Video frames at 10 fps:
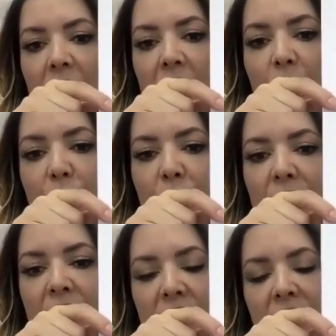A
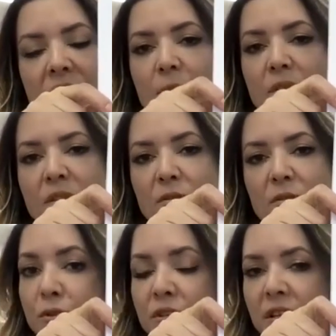booking system is
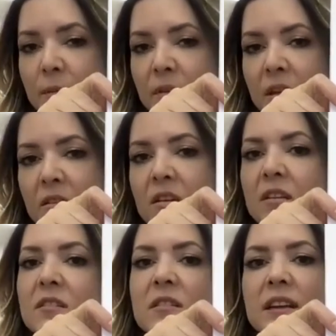also something you
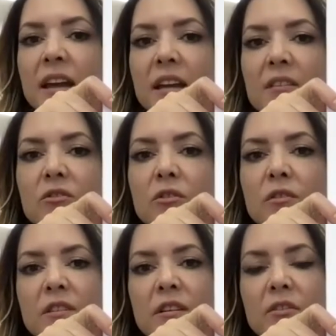need to take into
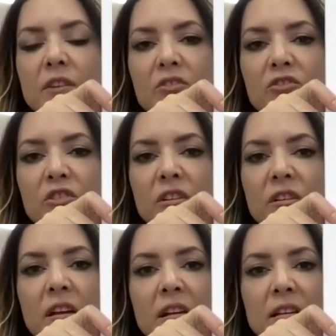consideration.